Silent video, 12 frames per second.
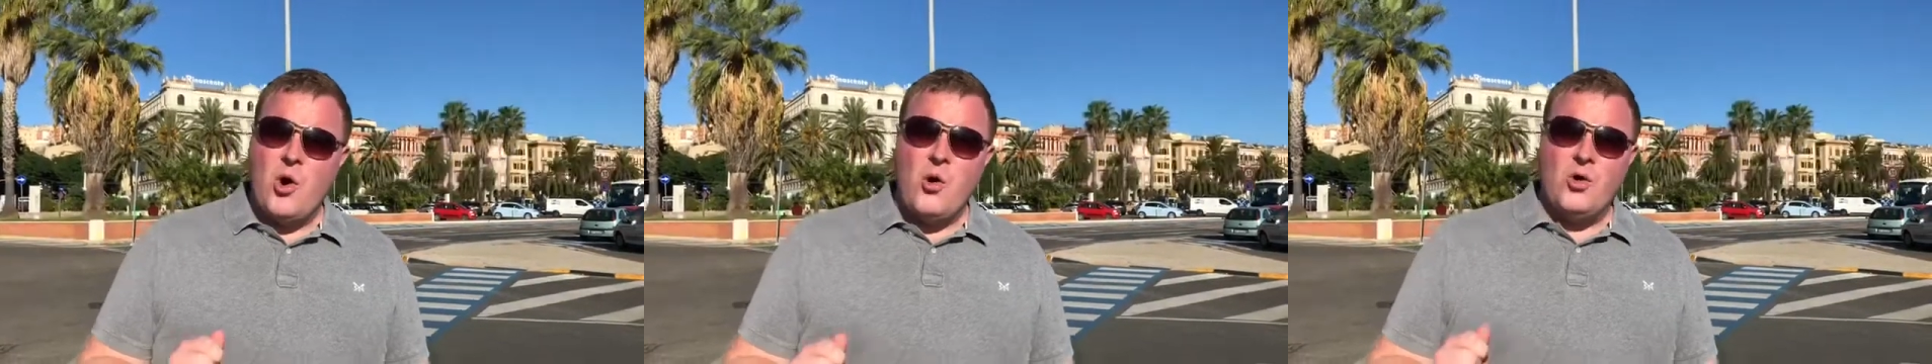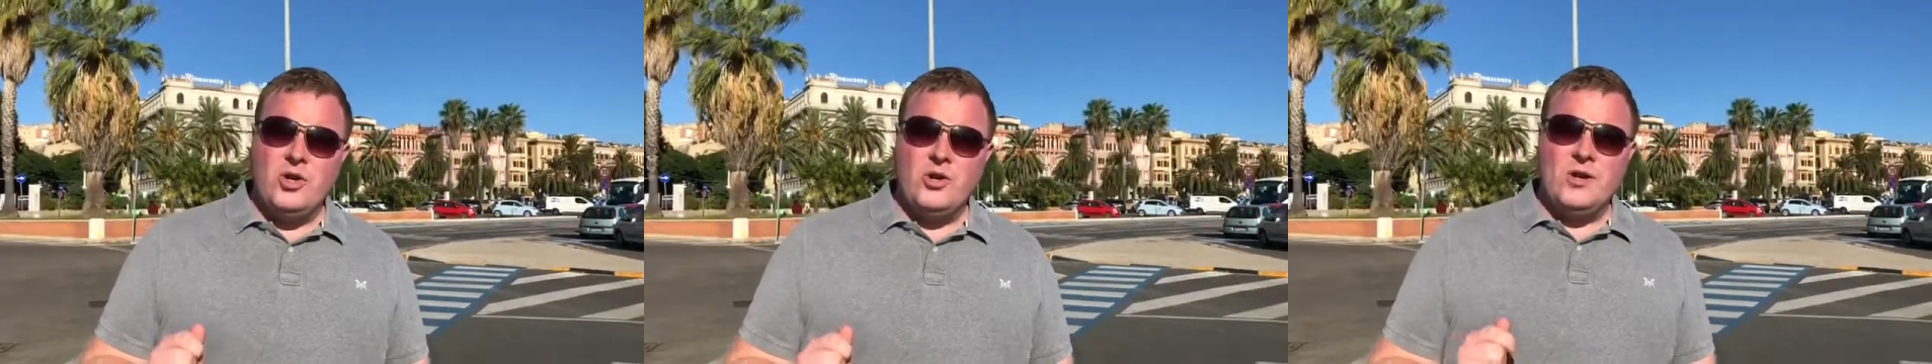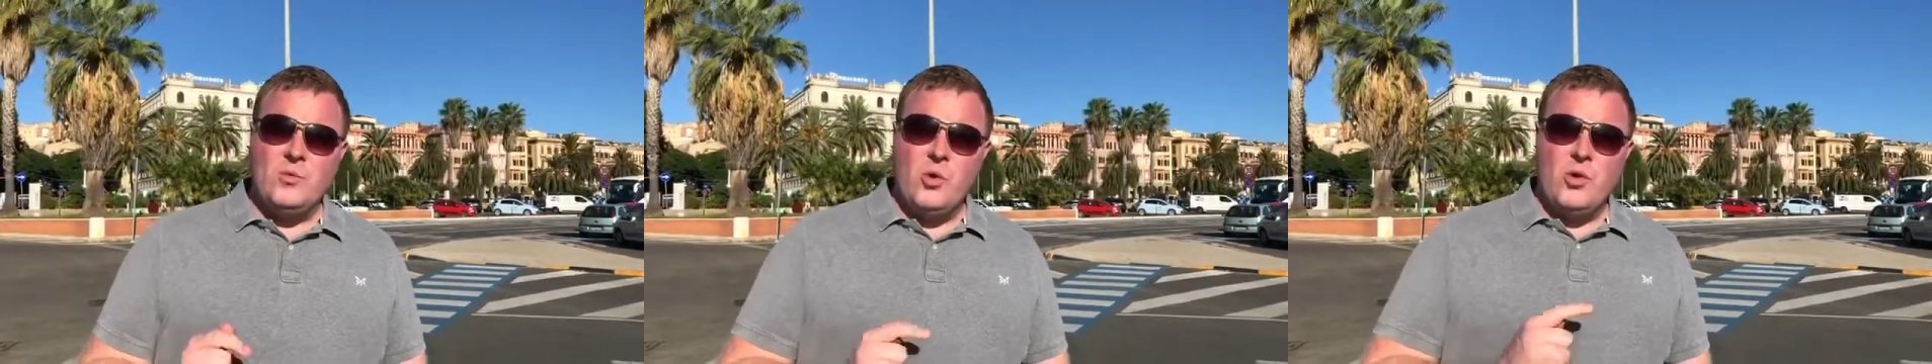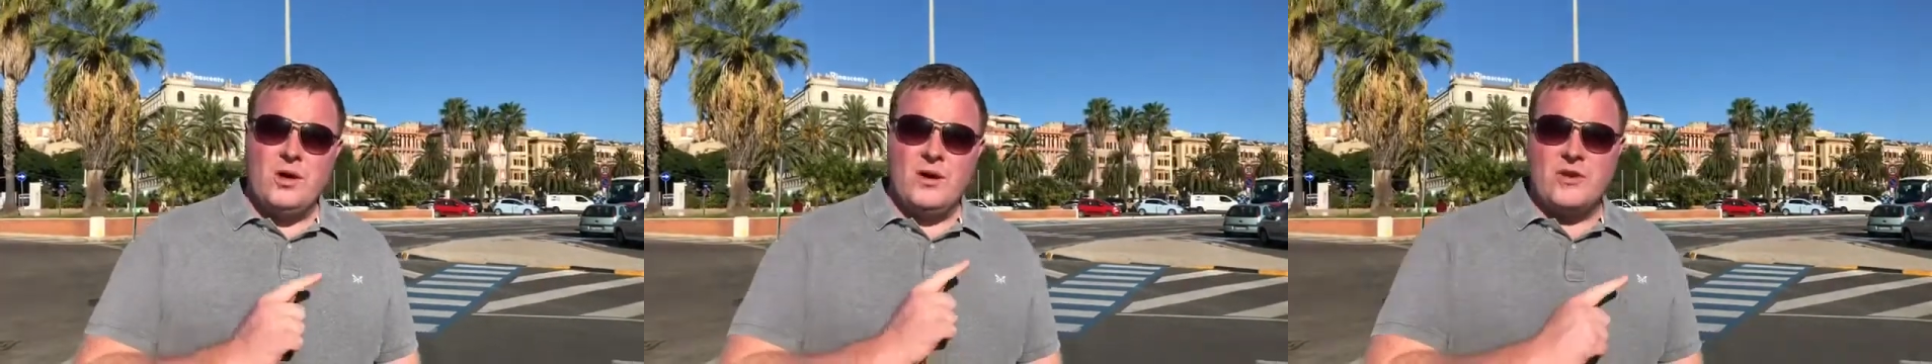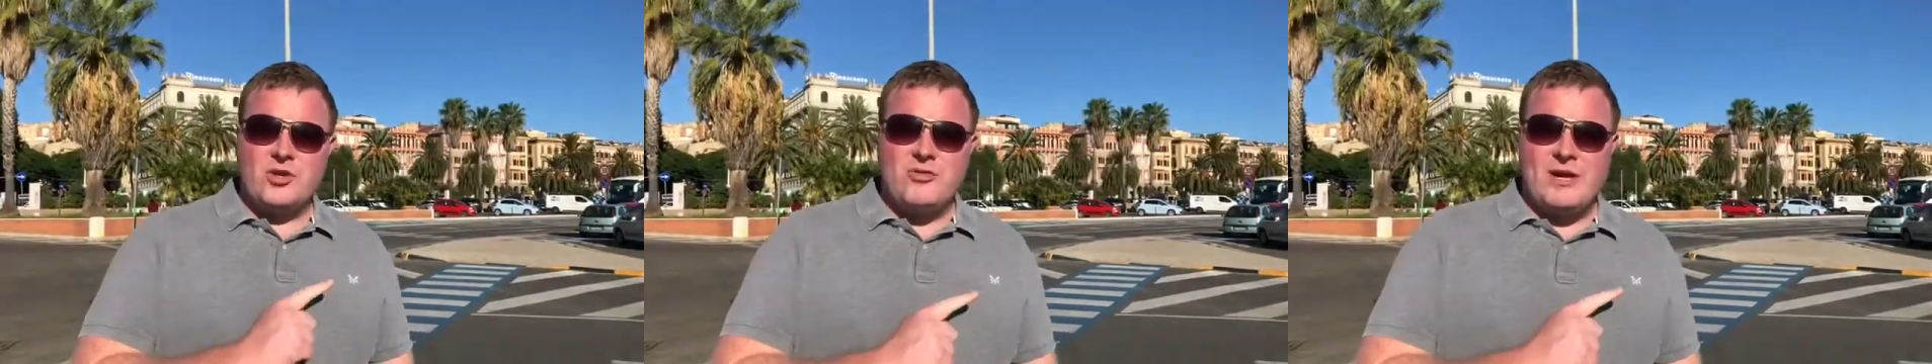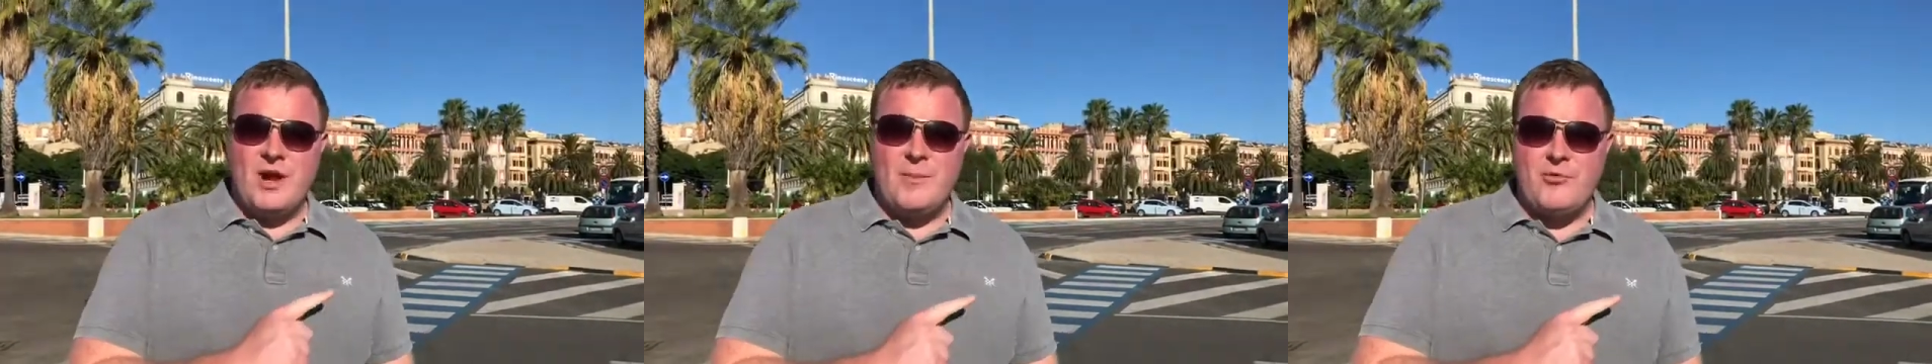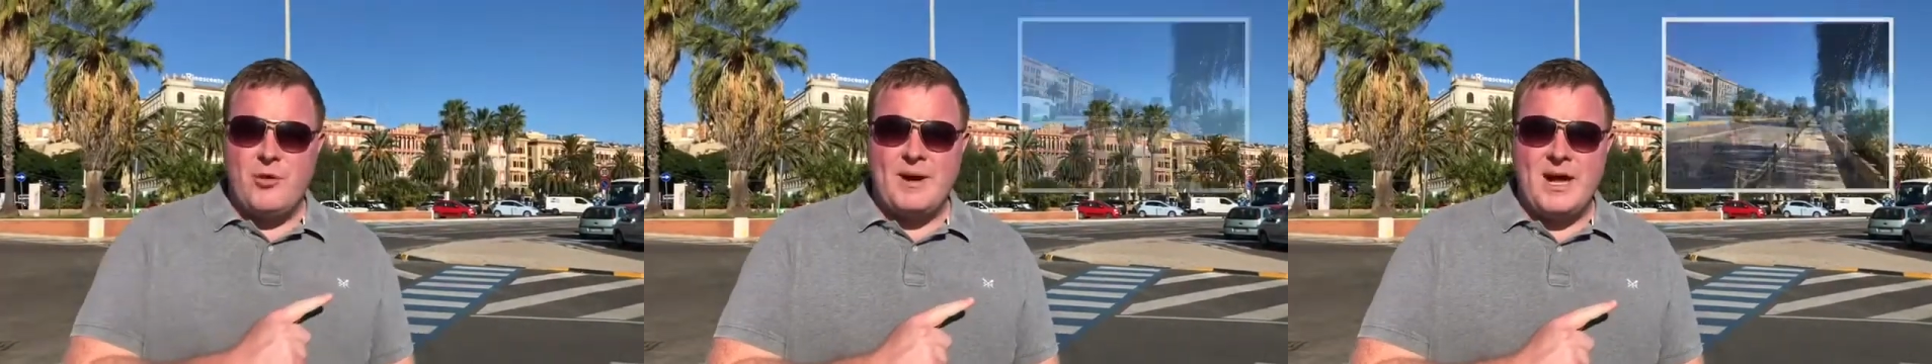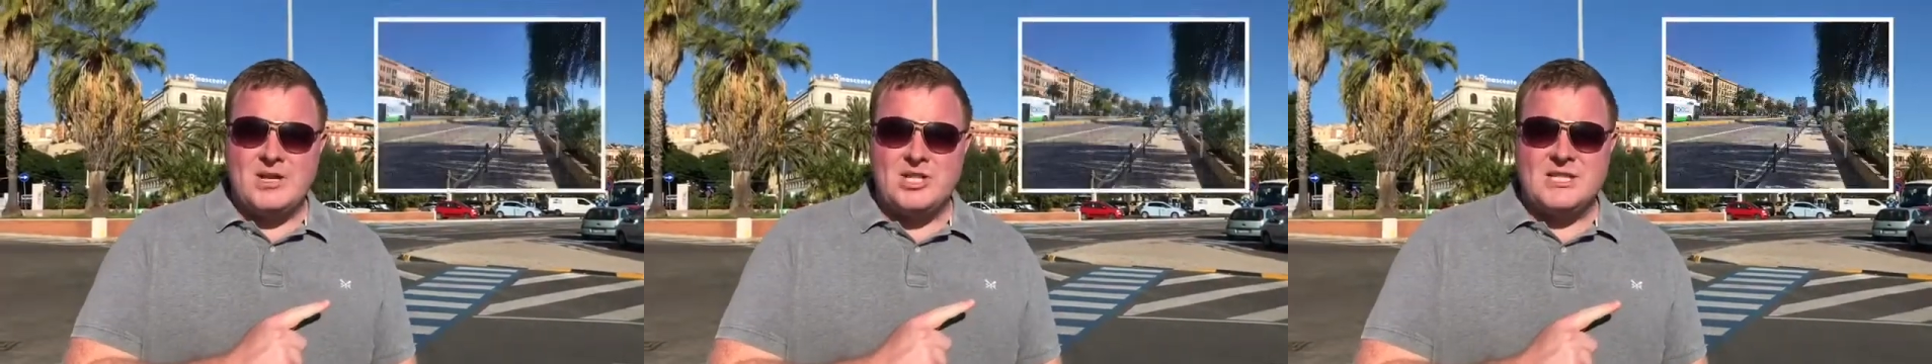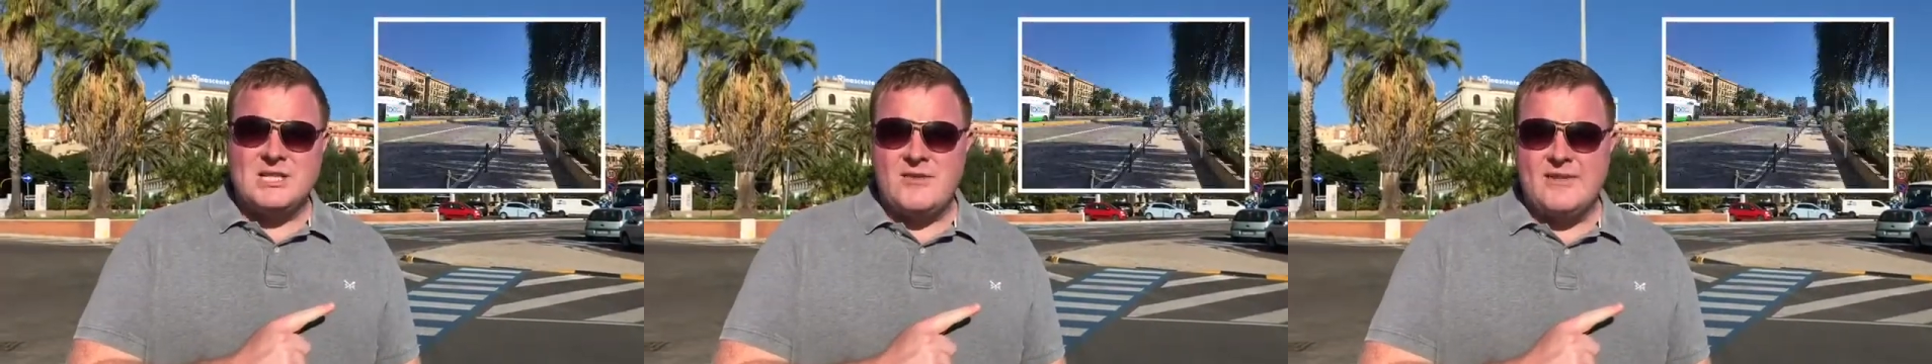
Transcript: Or you can walk along the tree line promenade just